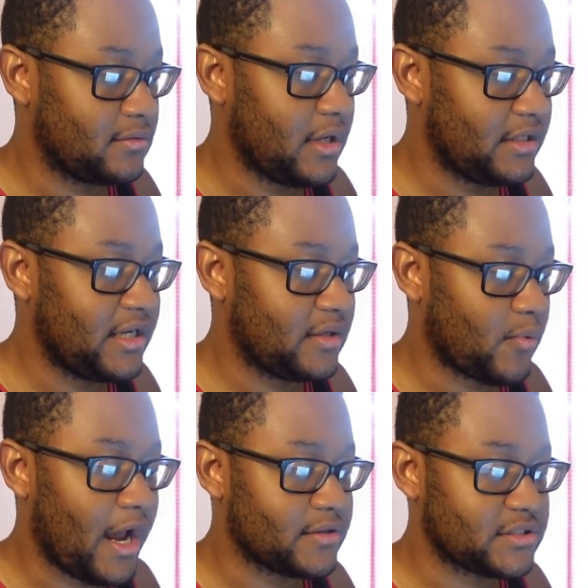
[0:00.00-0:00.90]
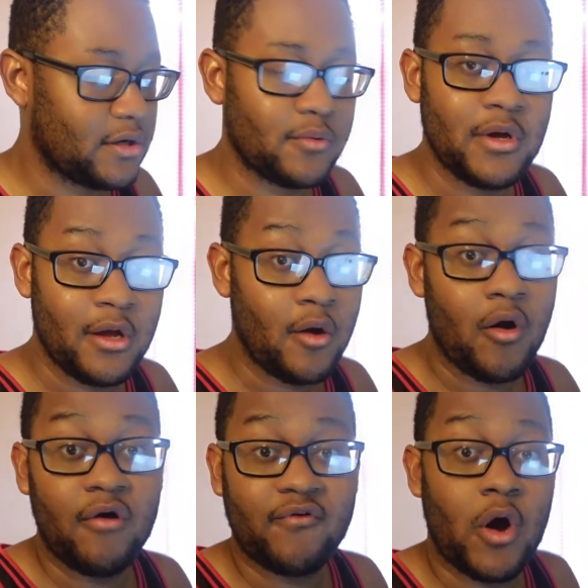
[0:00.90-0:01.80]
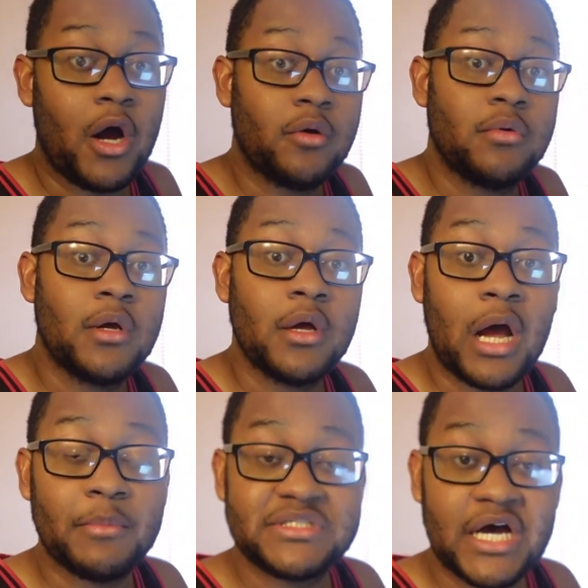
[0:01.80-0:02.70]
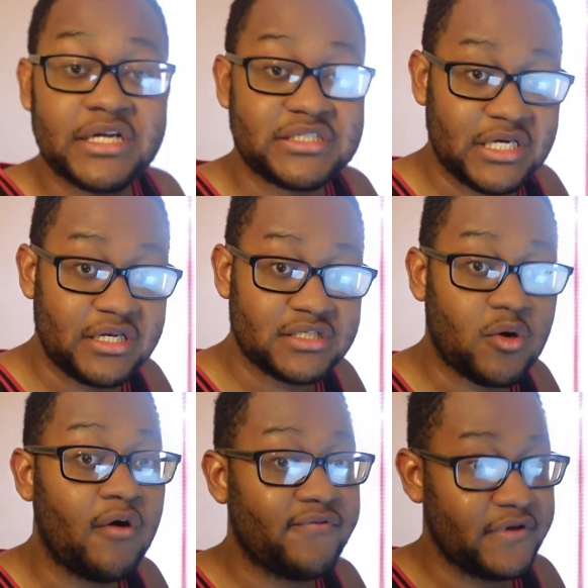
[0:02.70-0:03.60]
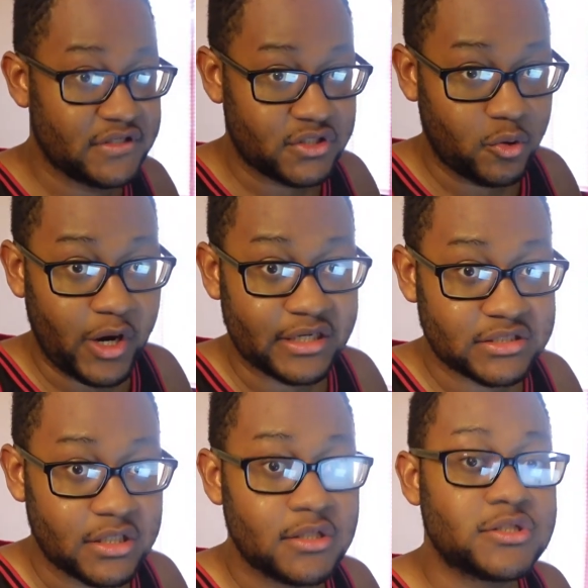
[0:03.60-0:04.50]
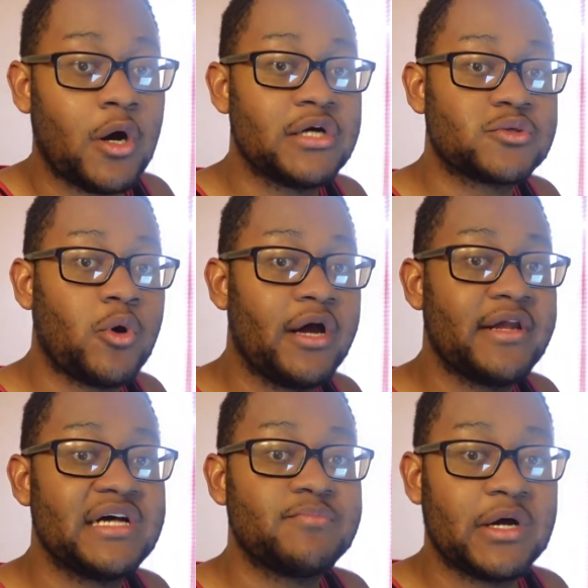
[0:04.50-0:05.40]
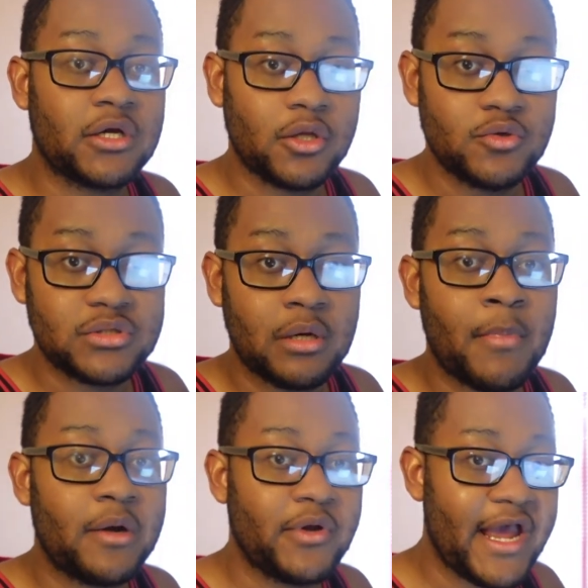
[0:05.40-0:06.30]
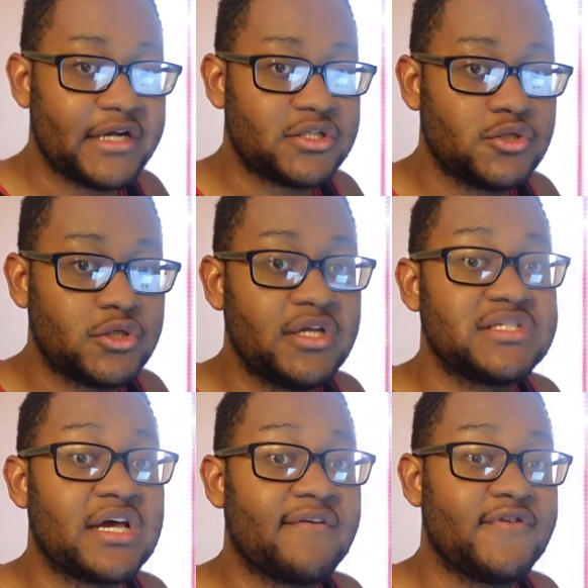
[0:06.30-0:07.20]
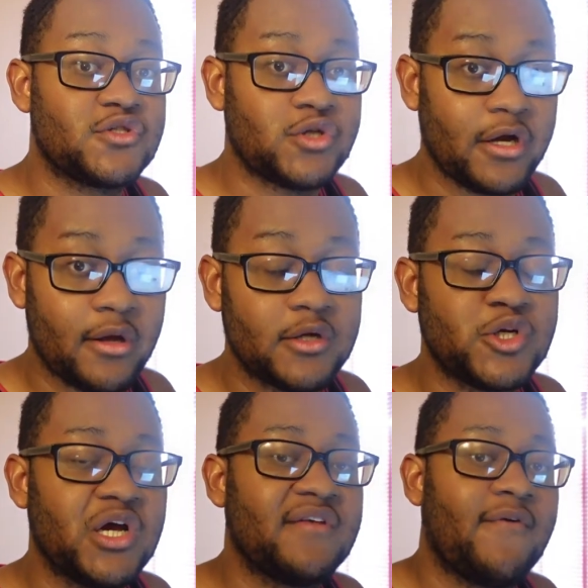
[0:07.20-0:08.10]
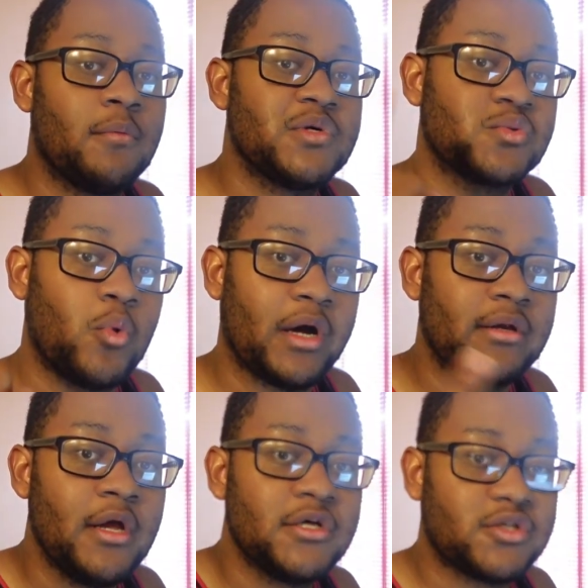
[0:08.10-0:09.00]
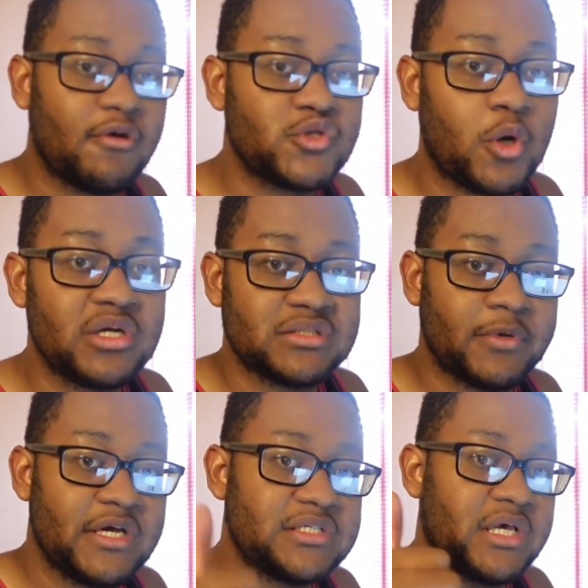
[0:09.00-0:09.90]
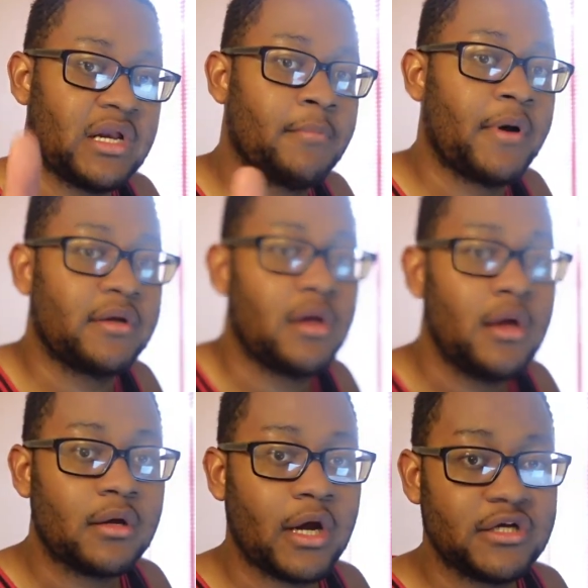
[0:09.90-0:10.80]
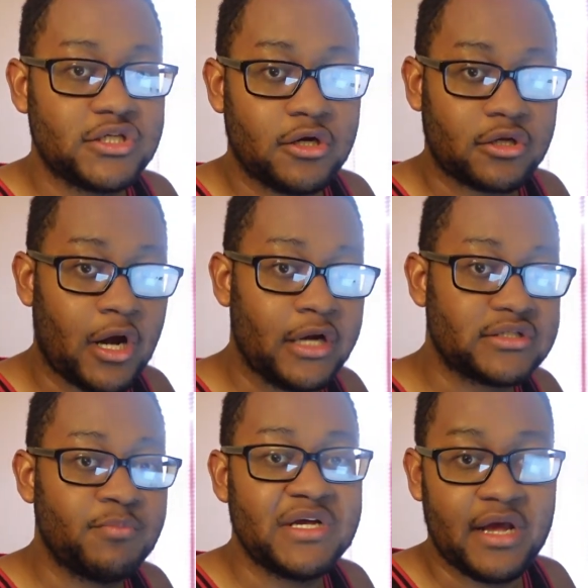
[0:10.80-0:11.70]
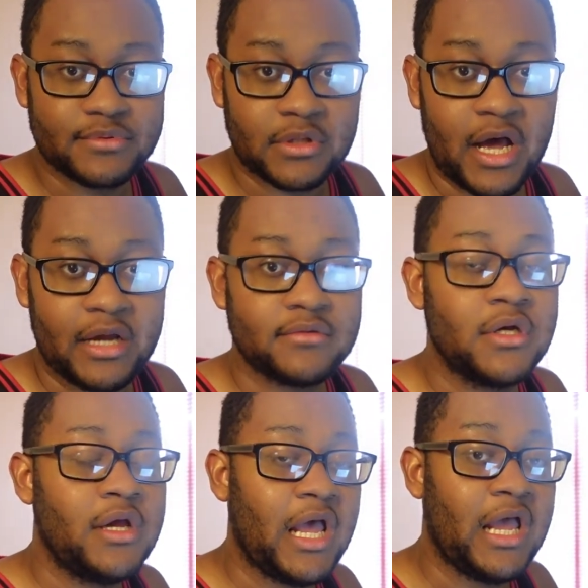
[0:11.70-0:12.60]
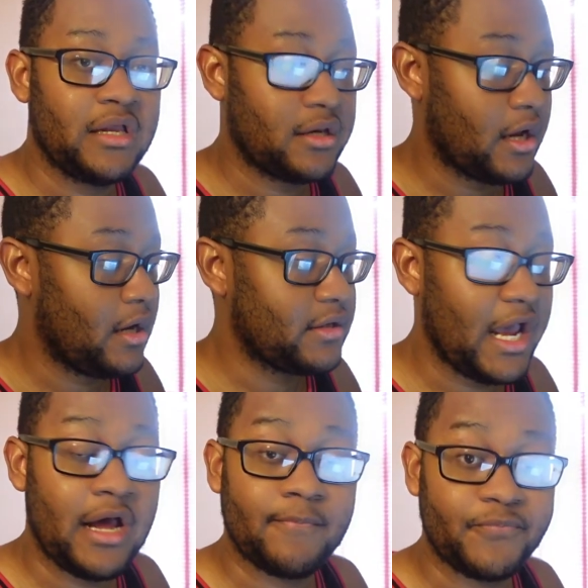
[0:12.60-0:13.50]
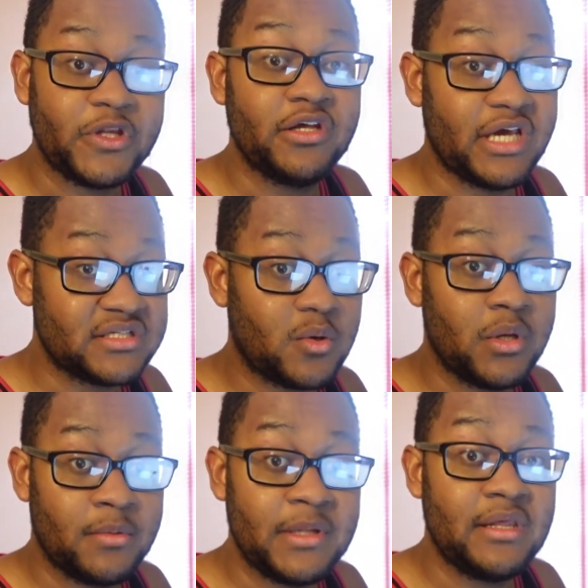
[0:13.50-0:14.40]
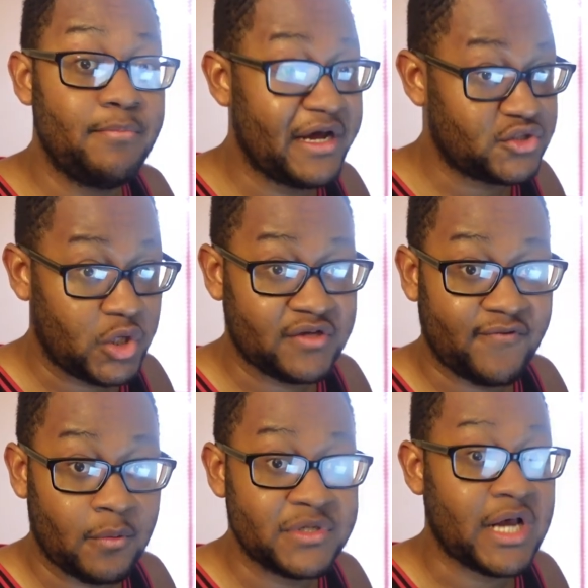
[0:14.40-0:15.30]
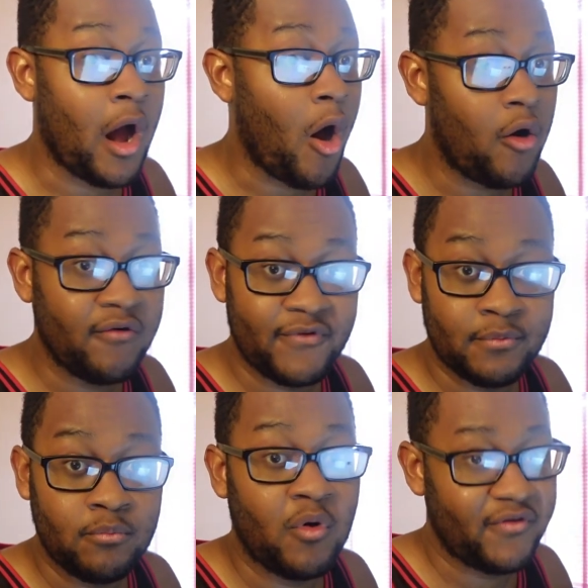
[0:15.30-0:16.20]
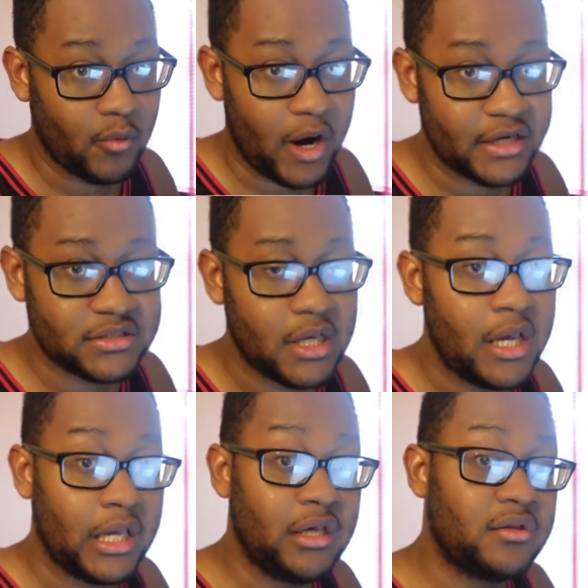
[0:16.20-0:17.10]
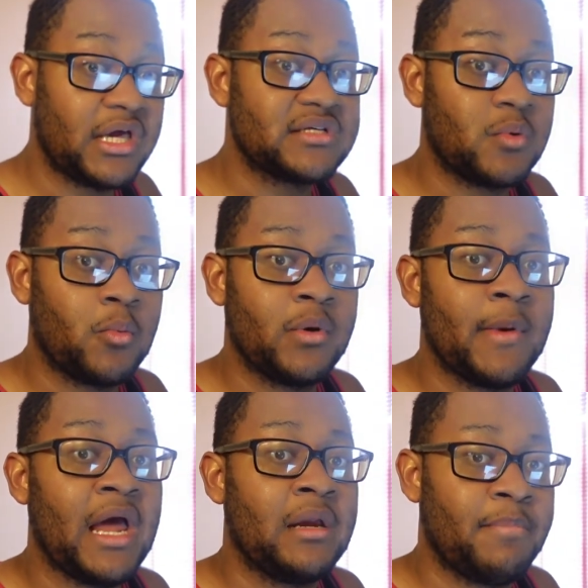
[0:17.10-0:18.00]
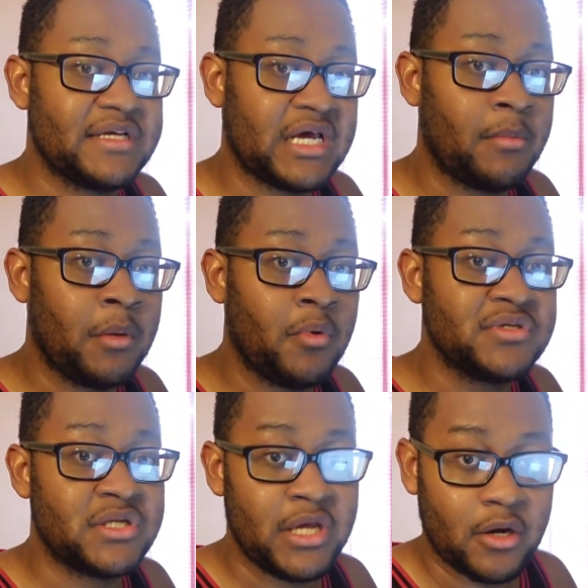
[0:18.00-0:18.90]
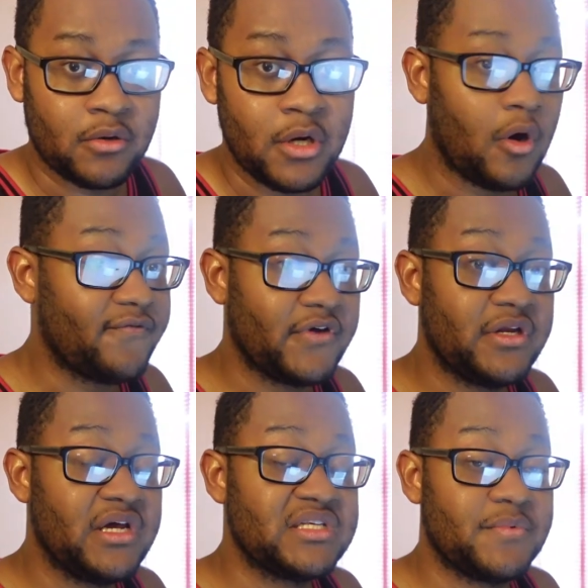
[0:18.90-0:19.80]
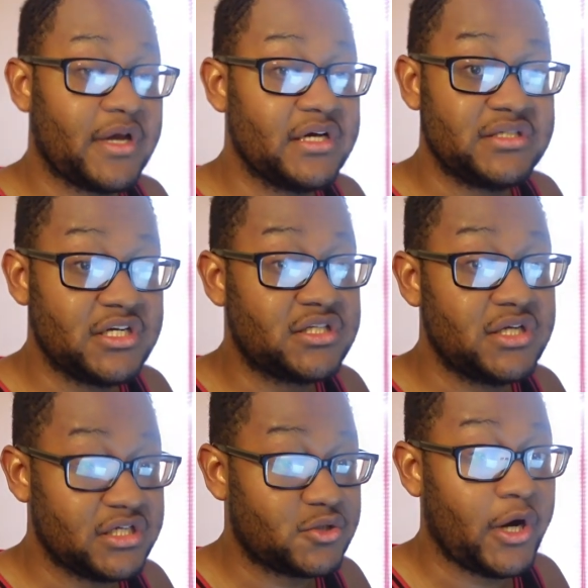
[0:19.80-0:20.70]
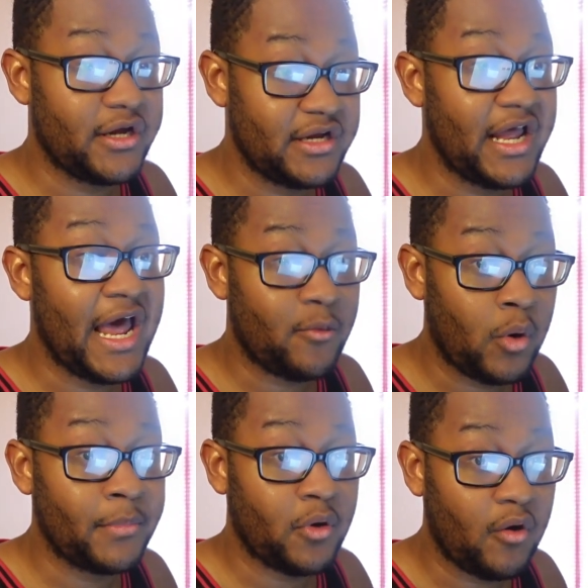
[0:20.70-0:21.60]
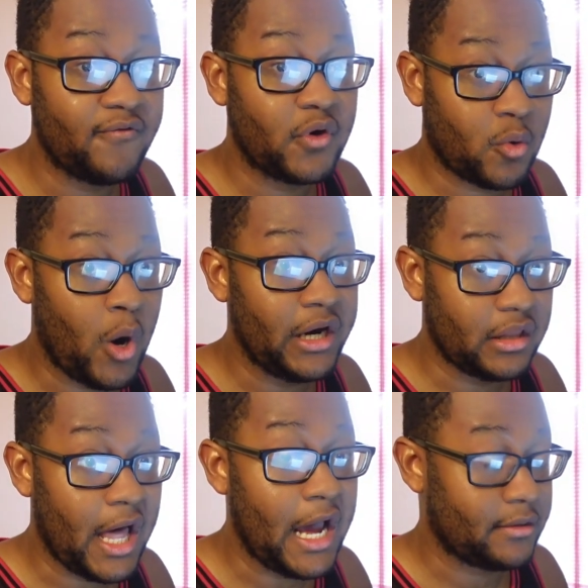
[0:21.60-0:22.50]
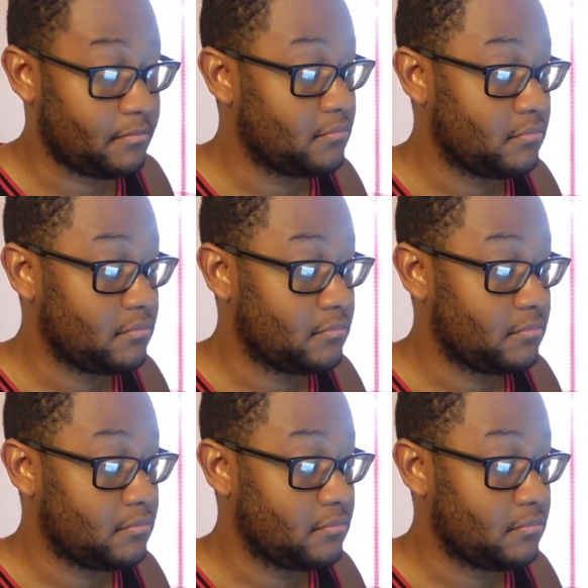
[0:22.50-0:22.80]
I did. Wow. So overall, I'm excited to see this. Hopefully, it's great. So, HawkSquad, that's my conclusion of my reaction to the second feature trailer of Transformers 1. So, if you enjoyed this, please hit a button, cut, share thoughts. Me helps a lot. And, uh, yeah, do you think it's going to be the best Transformers out of all of them, movie wise? And you think it's going to be one of the best animated movies of the year? Hopefully, it is because this, this trailer it had won me over quite a lot.